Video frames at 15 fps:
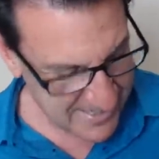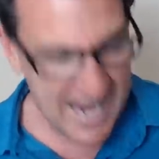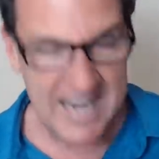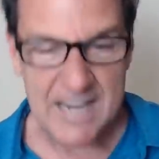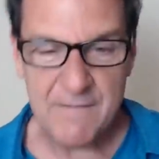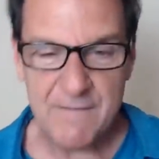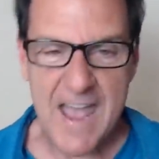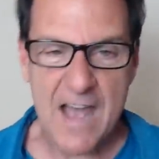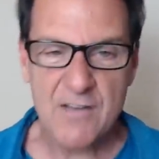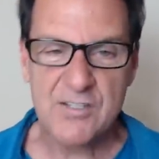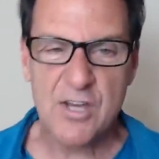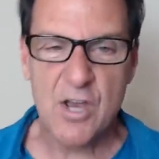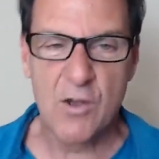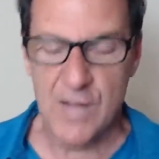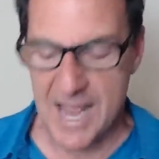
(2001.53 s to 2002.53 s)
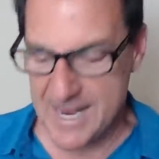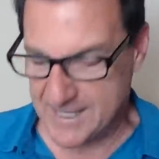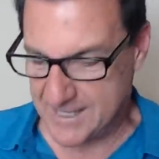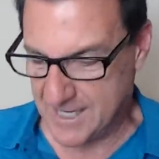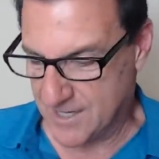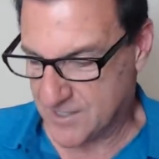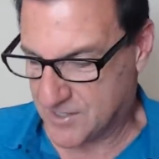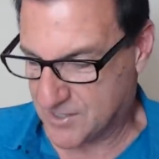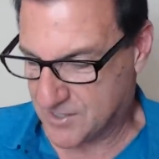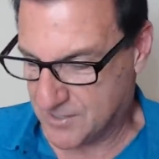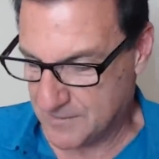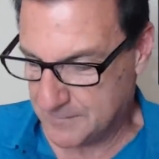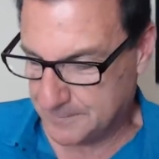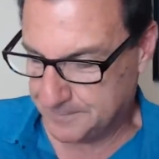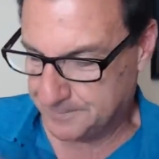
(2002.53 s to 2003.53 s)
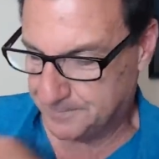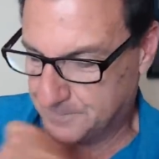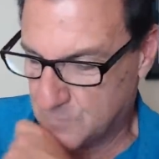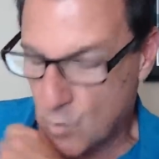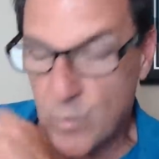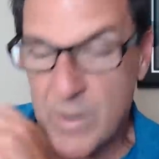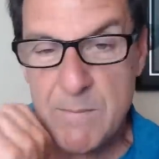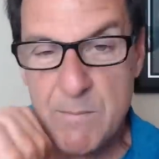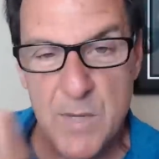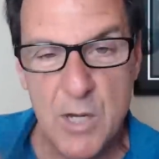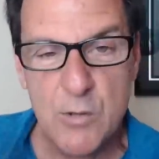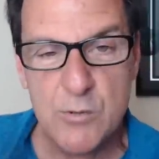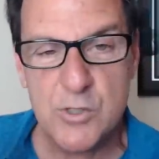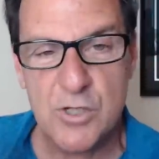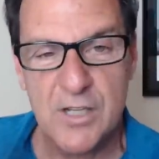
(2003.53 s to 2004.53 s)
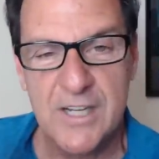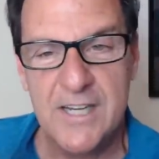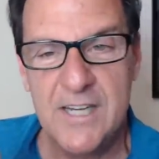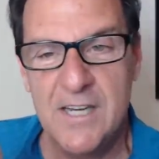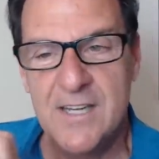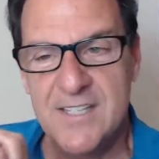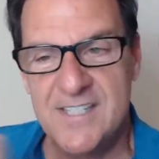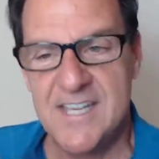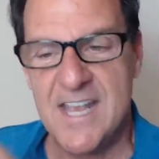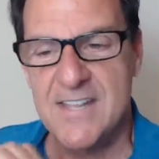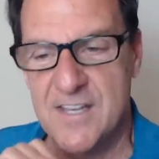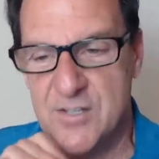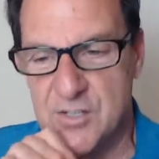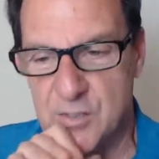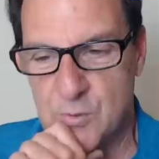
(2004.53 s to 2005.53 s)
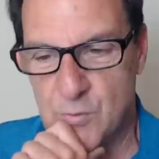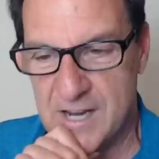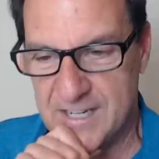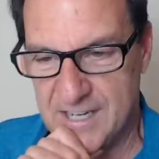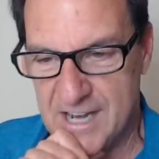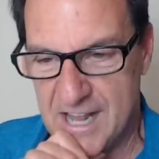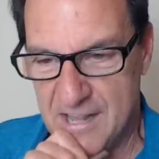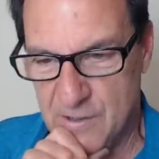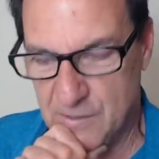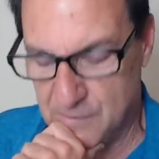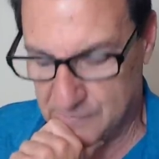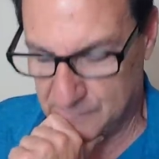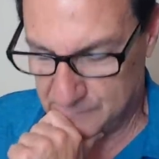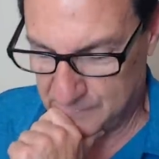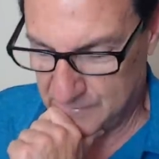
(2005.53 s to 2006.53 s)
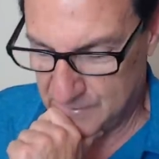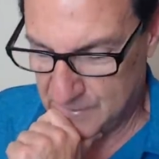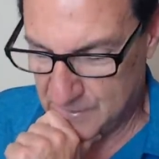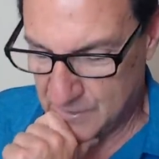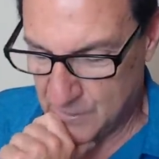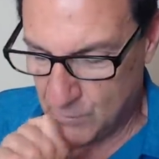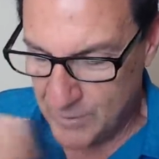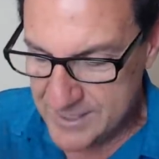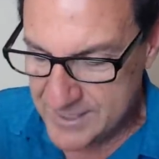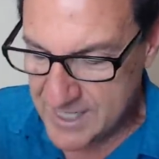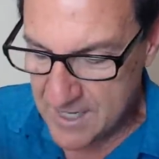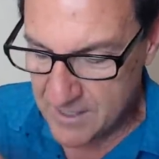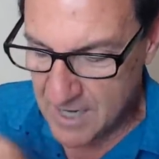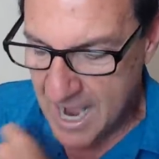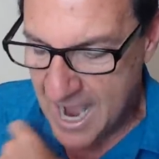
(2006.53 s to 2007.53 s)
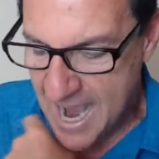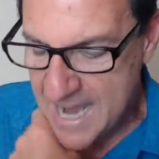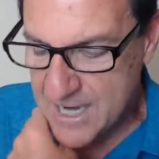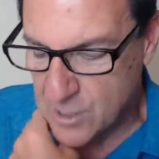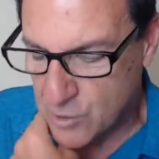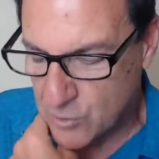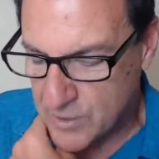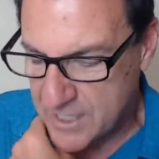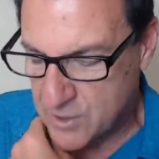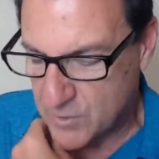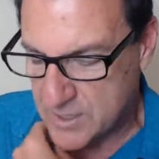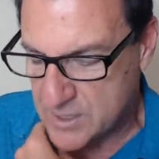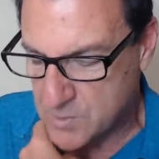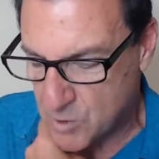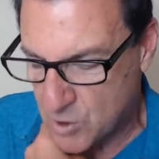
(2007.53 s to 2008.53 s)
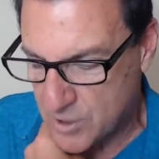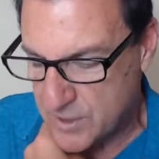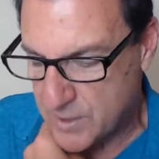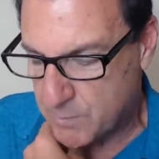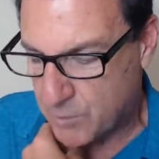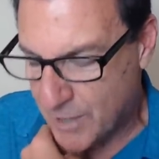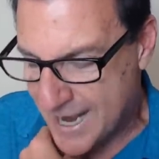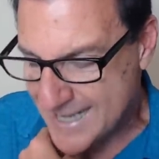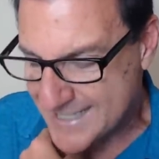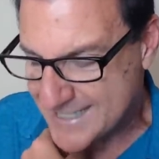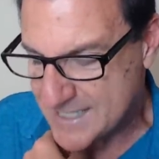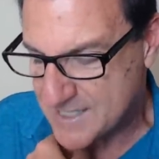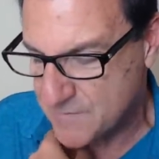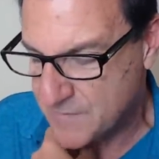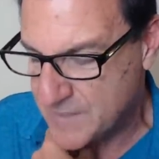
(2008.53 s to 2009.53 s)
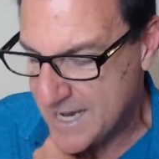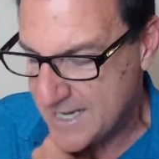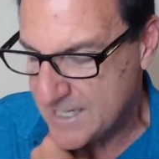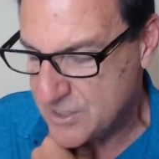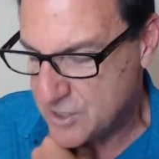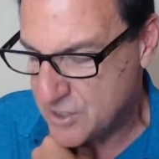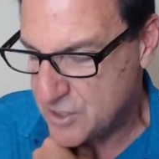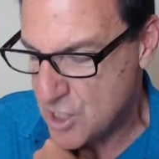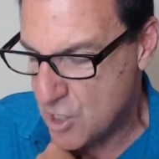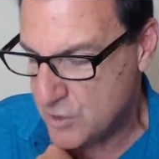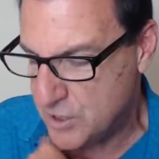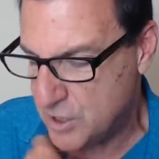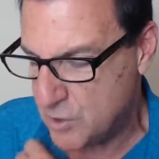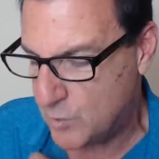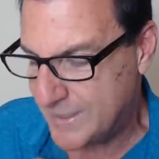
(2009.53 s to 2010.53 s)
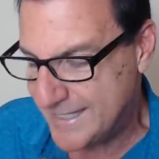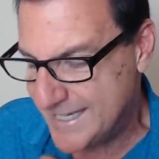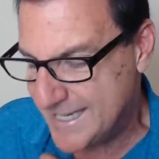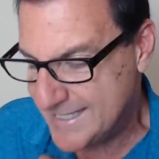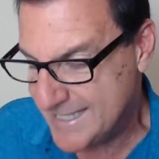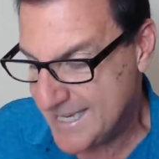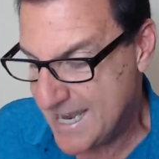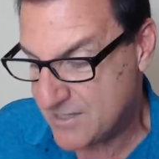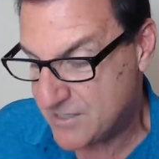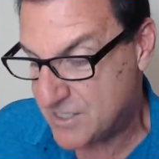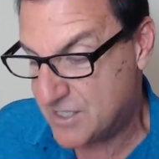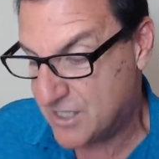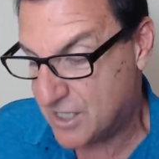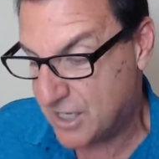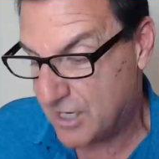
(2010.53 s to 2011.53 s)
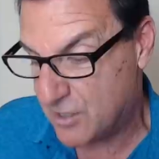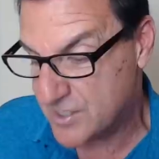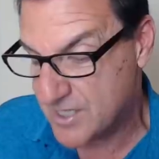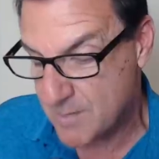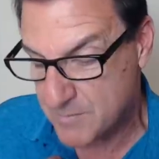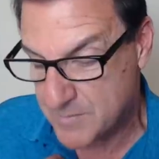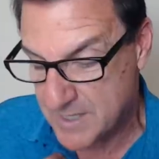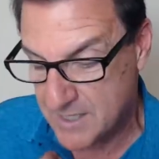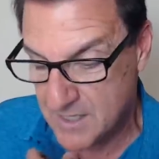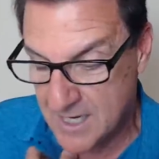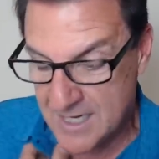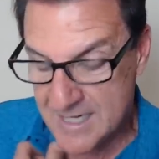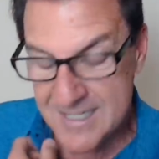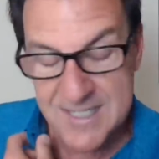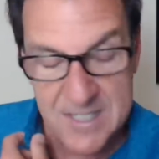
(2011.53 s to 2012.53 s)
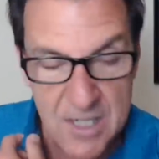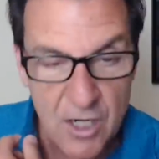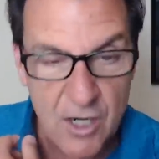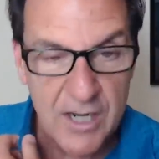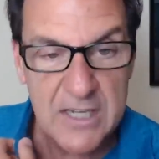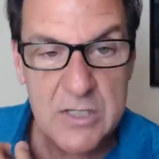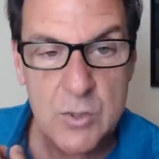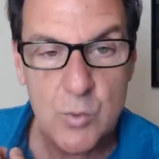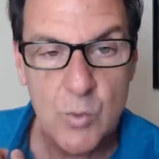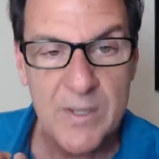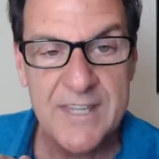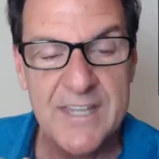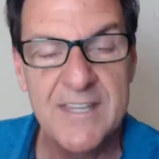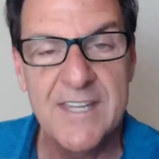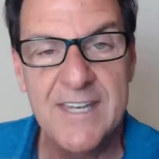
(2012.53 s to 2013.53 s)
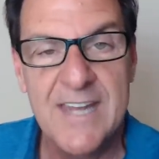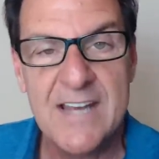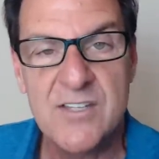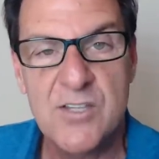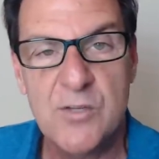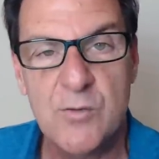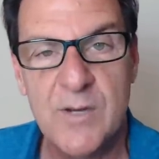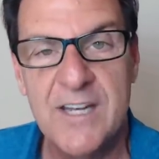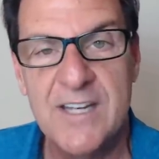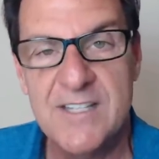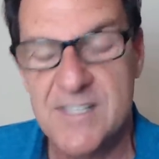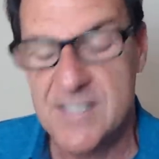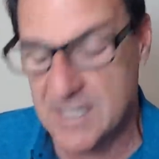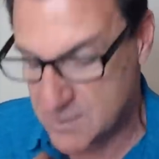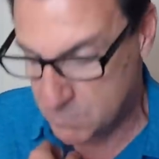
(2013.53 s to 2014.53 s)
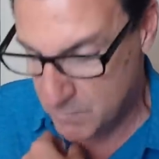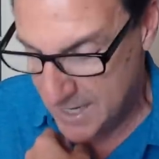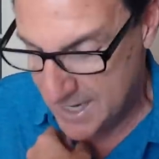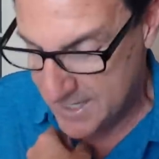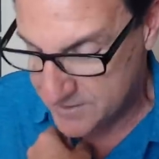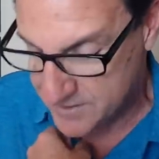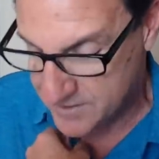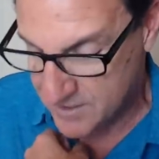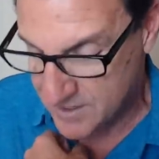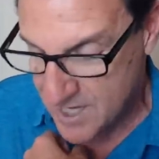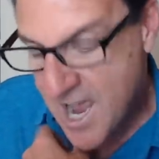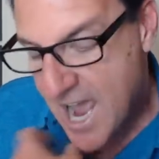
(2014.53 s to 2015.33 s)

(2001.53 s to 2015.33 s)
dating vows go like this We mutually said this to one another we said, I agree to explore the process of getting to know you with the intent to declare something serious within the next three to six months.